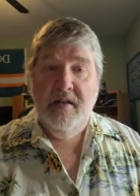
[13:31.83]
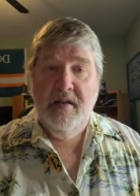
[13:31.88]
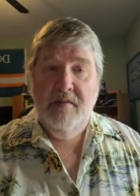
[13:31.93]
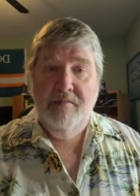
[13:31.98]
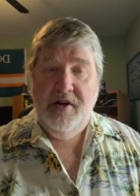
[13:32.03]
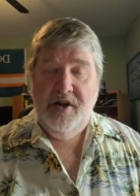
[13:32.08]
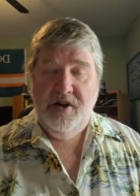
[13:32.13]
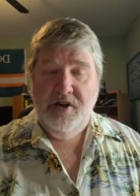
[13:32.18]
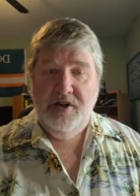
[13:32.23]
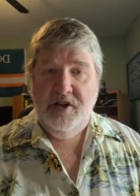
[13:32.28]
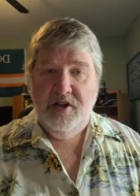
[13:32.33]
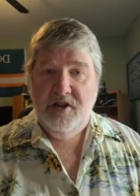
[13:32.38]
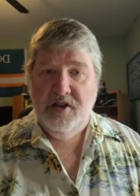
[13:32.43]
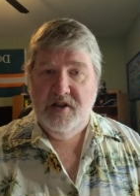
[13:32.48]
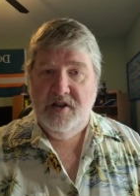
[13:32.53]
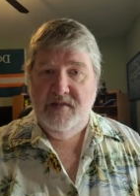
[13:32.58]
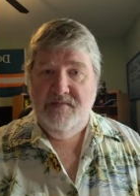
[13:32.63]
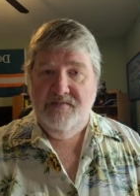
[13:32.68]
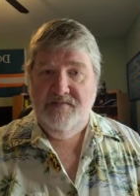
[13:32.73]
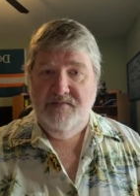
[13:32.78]

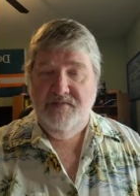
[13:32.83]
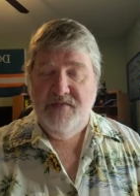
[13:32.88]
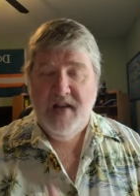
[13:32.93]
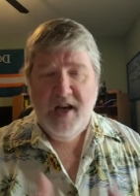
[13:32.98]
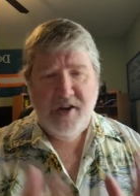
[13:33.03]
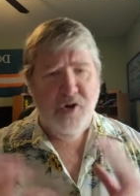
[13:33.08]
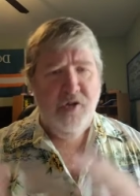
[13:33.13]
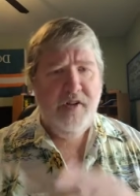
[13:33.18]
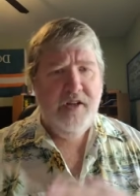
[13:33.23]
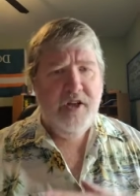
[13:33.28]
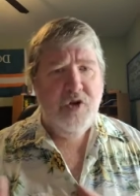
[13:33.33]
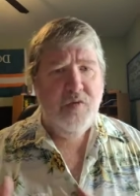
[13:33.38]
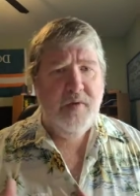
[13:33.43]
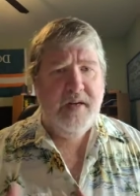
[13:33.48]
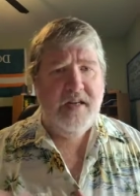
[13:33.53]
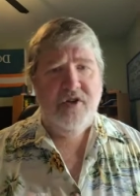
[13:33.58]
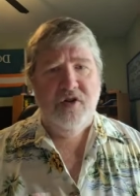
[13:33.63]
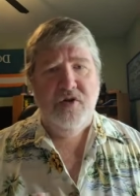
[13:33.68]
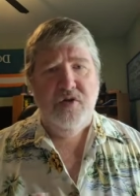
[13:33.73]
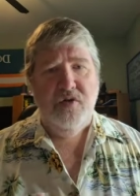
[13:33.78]
because not only do
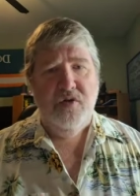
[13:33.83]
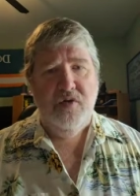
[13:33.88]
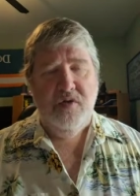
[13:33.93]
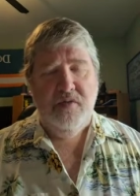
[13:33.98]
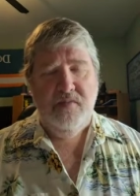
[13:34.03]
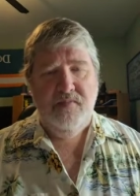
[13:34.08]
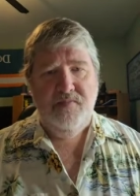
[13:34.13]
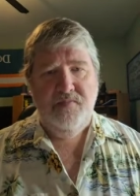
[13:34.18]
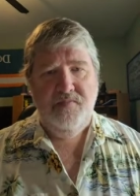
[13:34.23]
we do